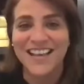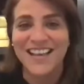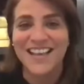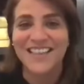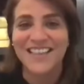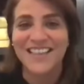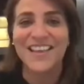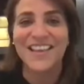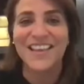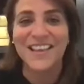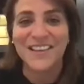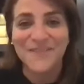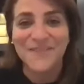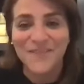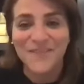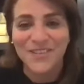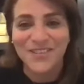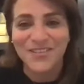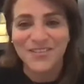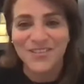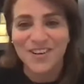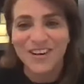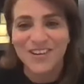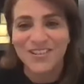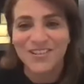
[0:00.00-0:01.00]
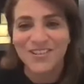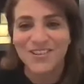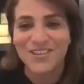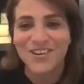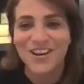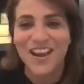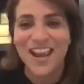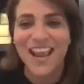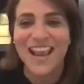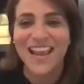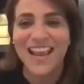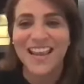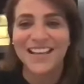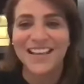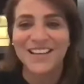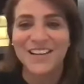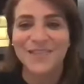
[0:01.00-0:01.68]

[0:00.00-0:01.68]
the infrastructure, and